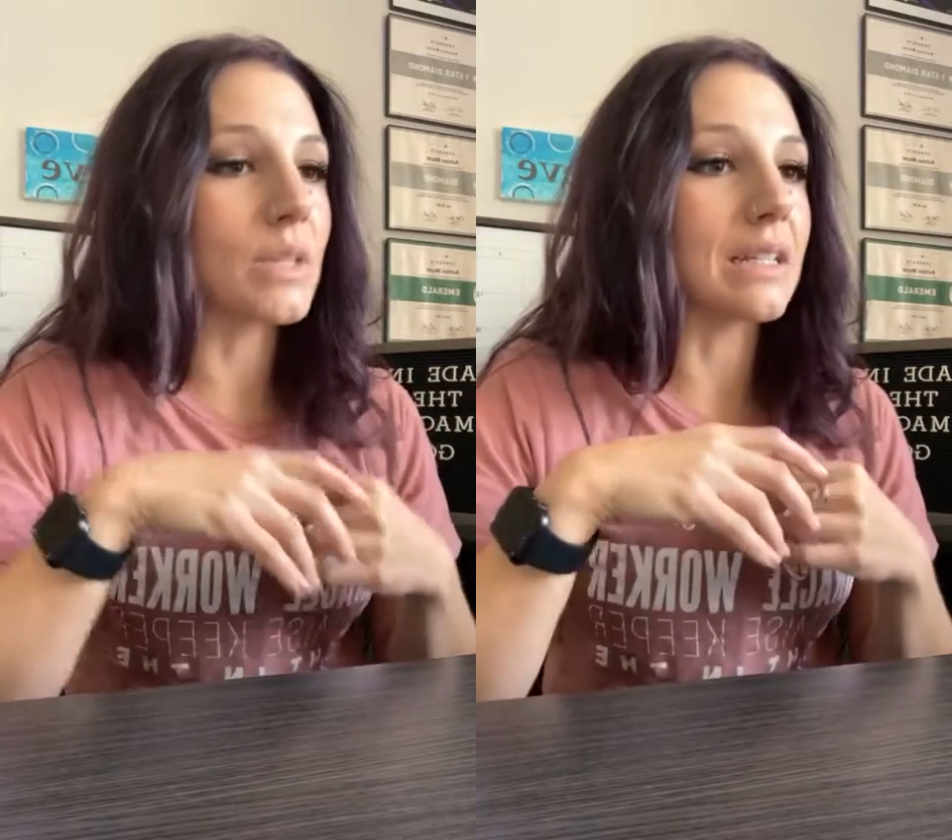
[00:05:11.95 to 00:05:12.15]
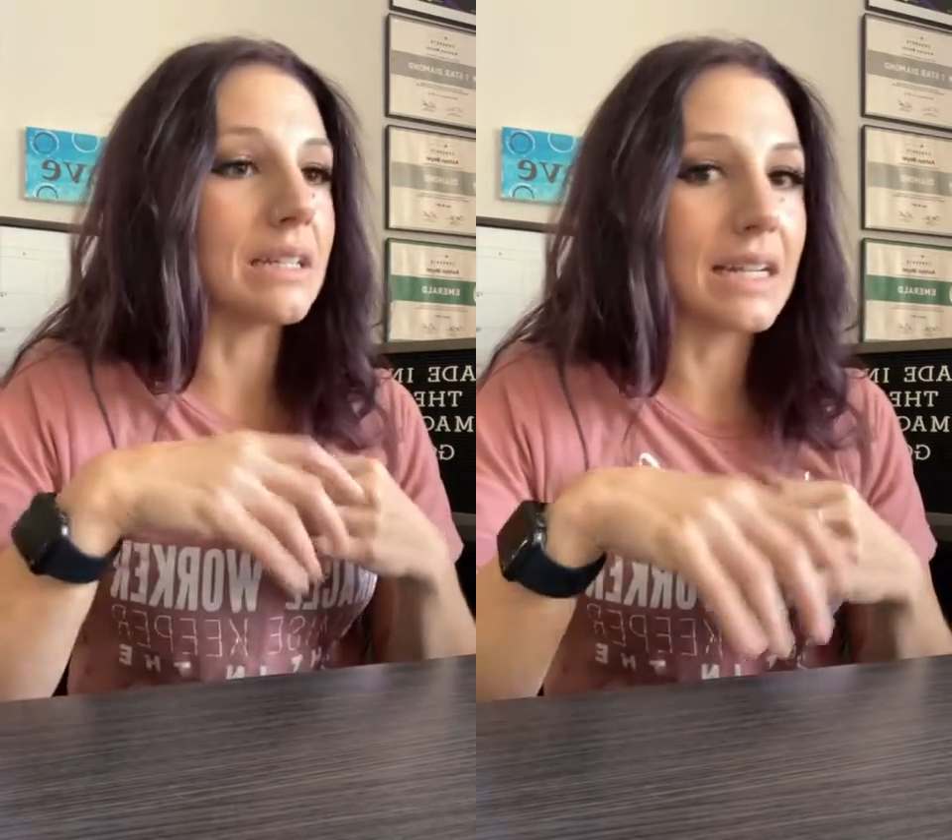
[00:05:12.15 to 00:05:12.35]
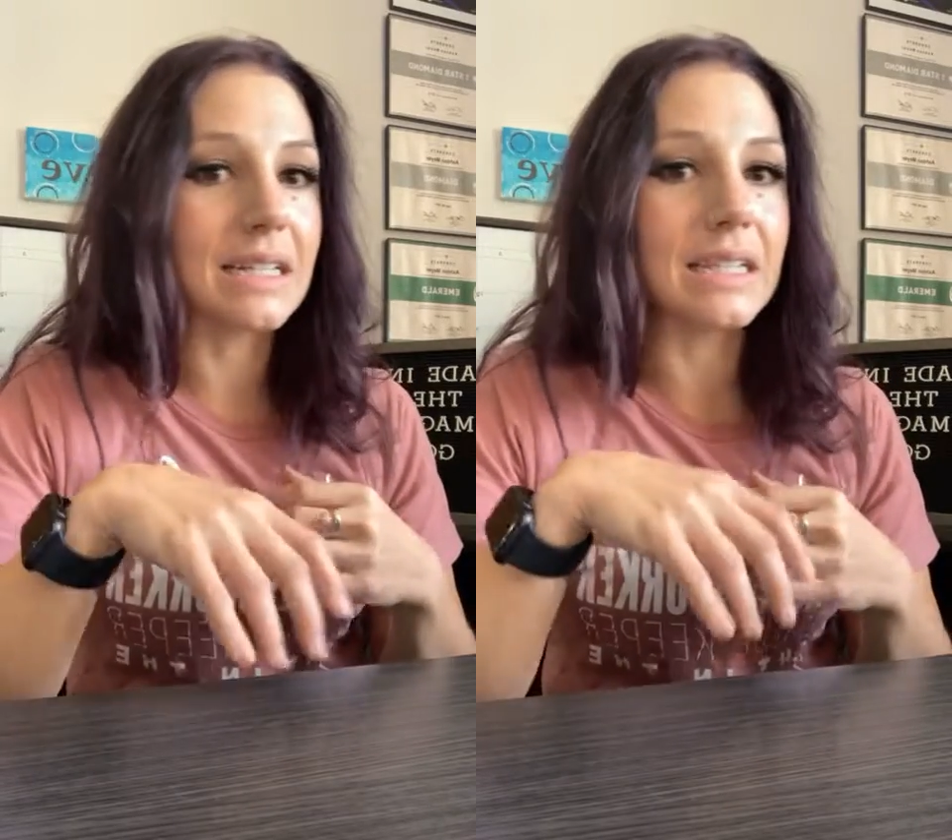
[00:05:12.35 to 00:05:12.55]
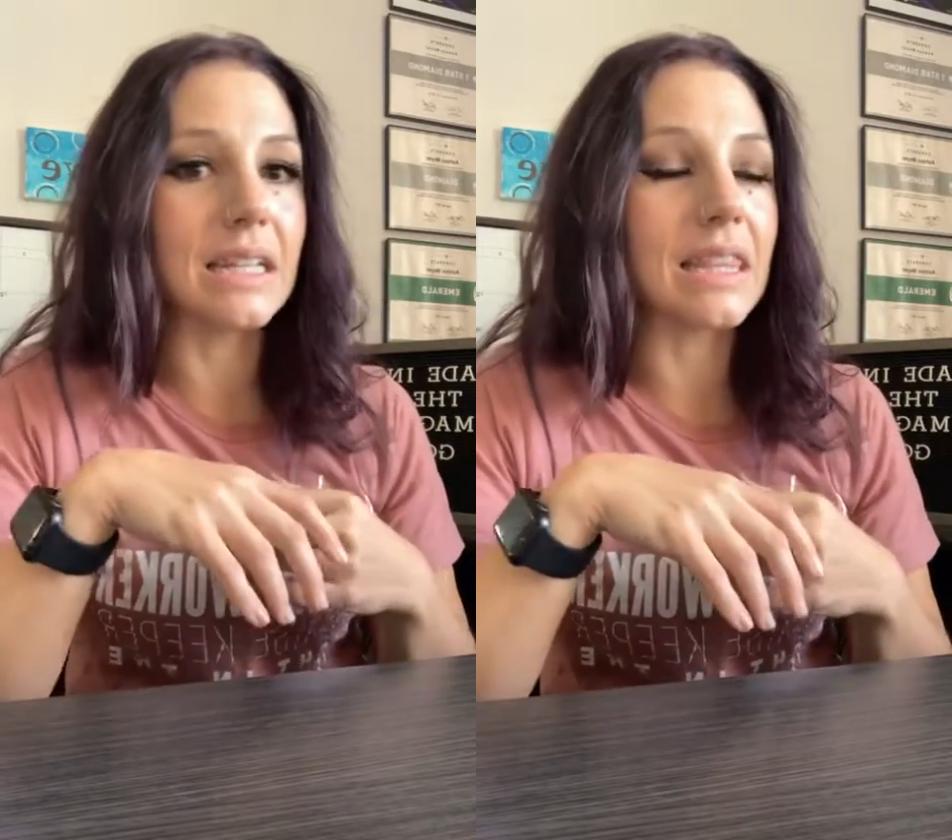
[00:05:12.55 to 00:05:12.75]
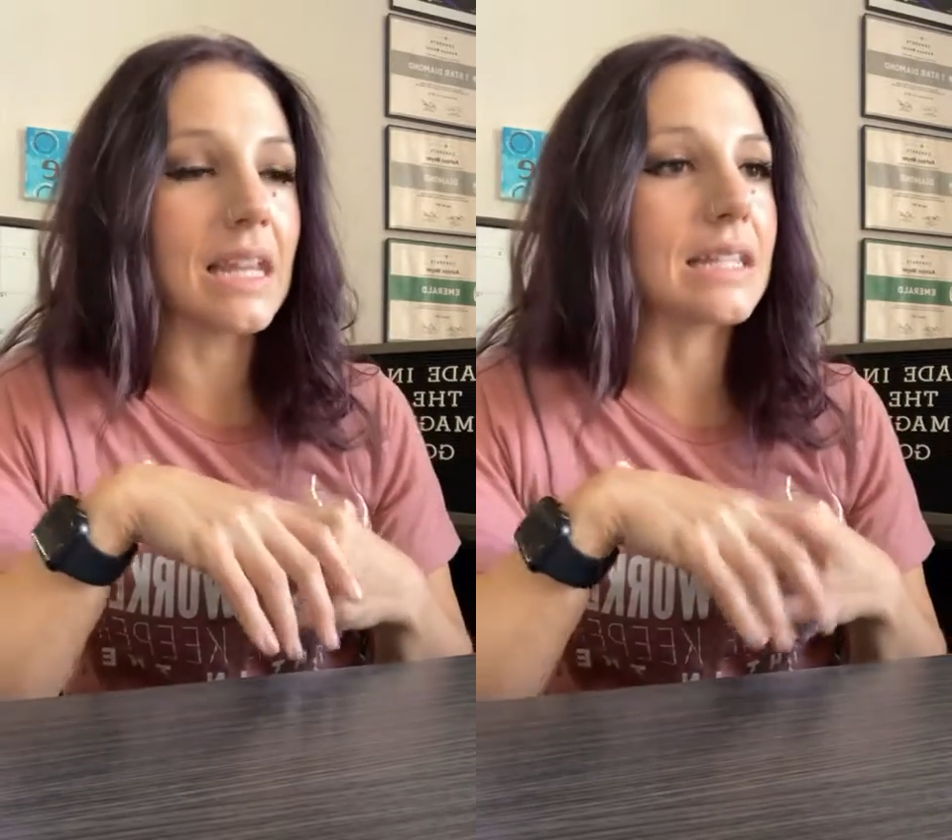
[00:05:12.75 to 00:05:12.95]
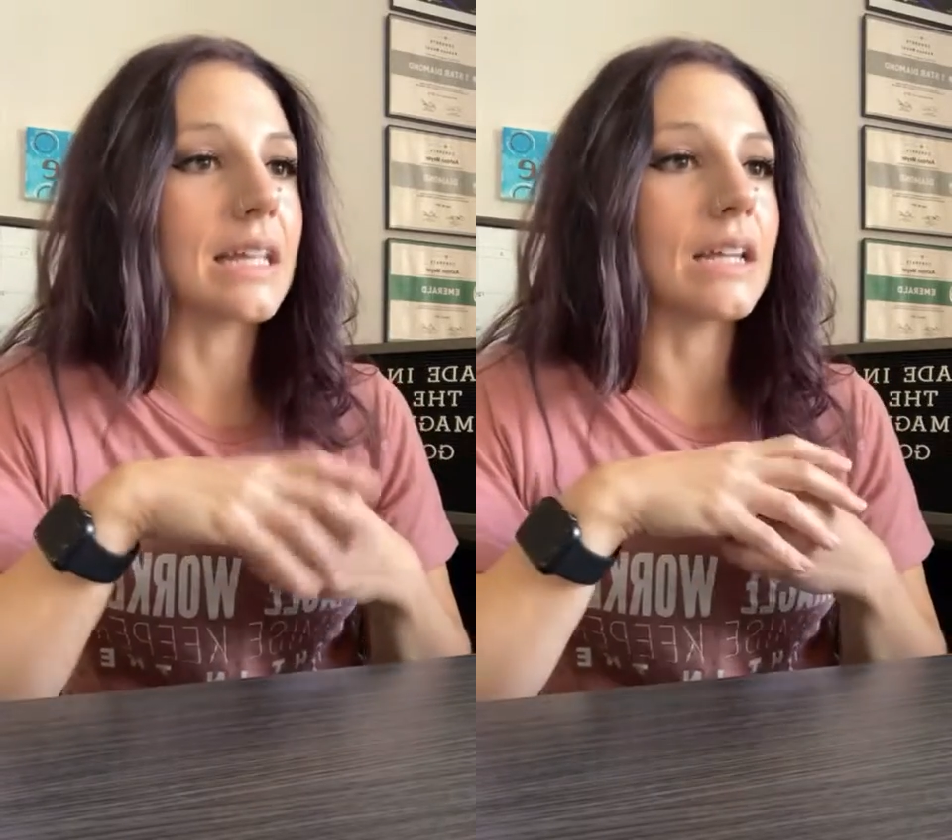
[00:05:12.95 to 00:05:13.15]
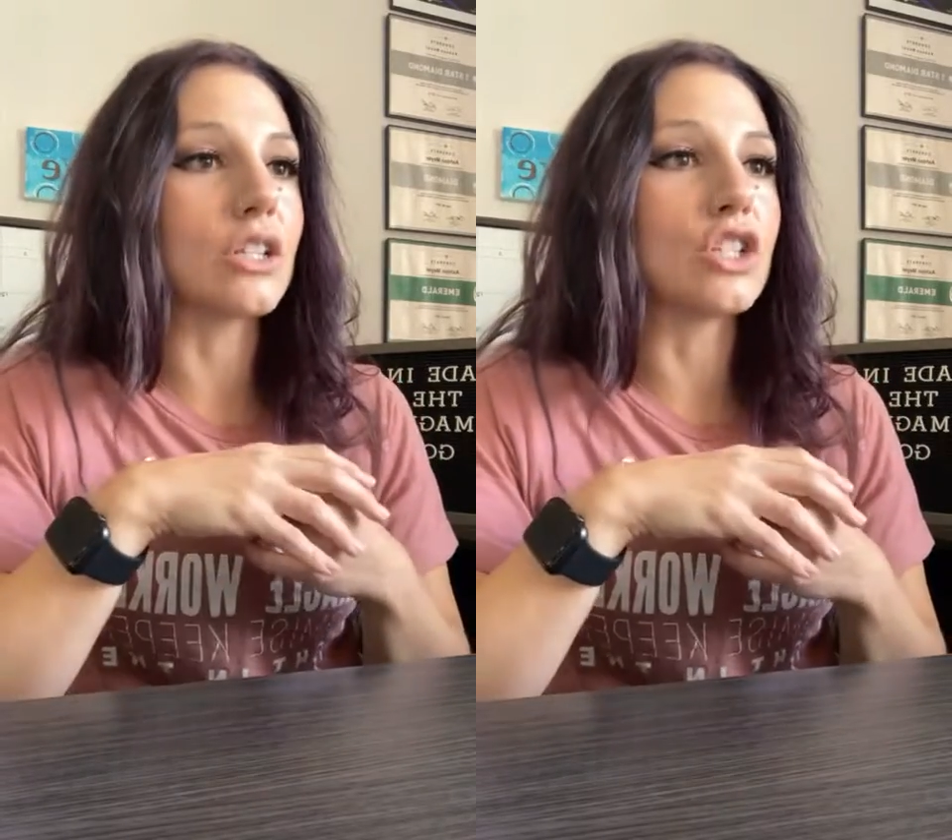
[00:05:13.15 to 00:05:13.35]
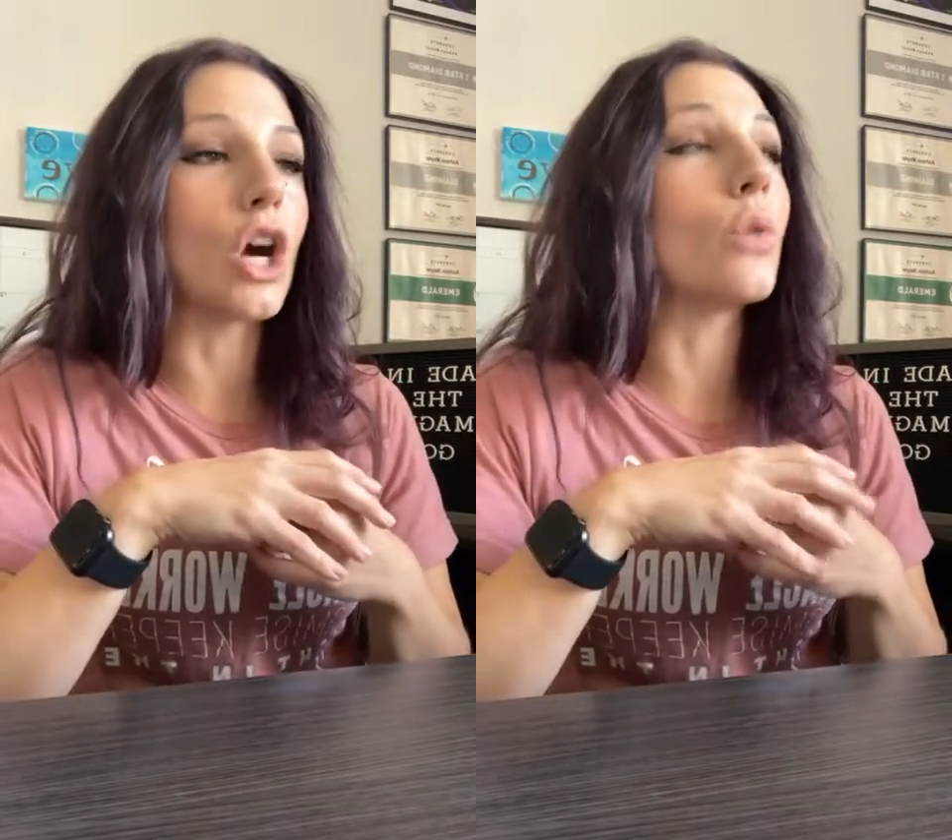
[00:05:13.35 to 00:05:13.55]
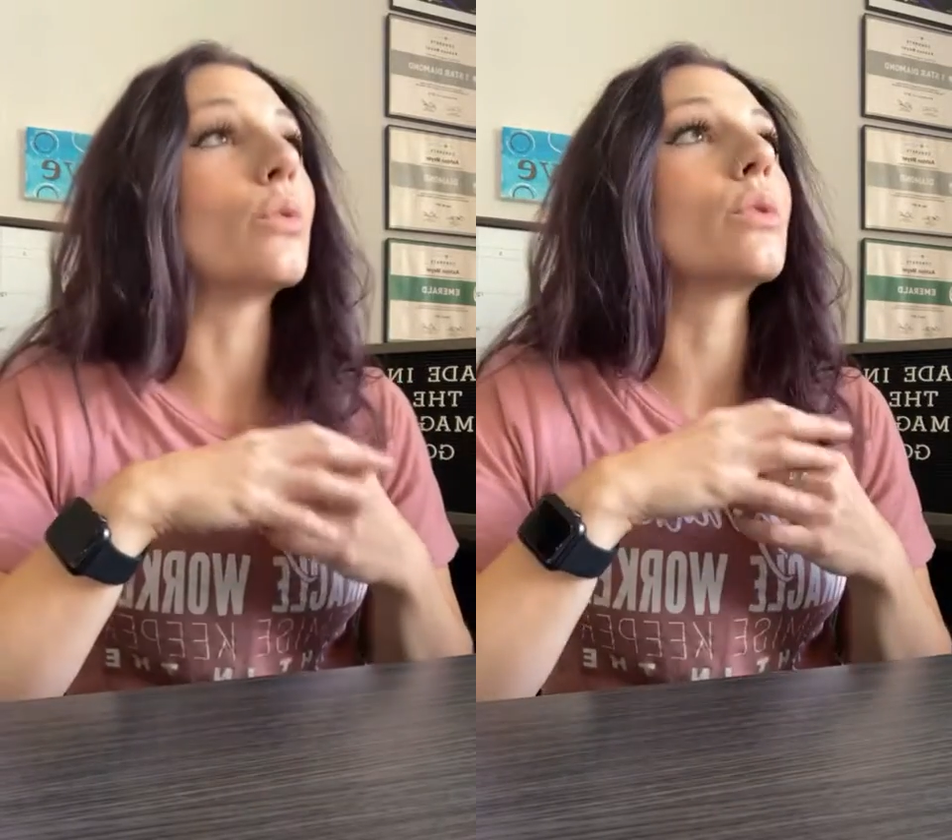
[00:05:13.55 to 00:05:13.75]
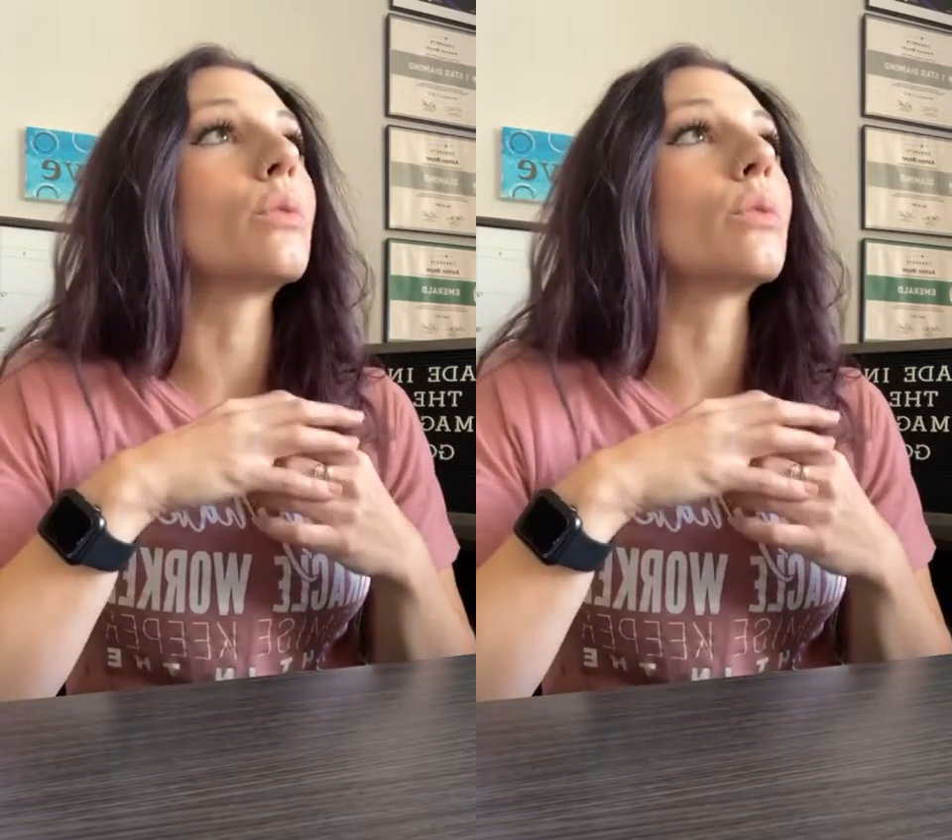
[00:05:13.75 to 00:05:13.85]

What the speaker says: addicted to things that don't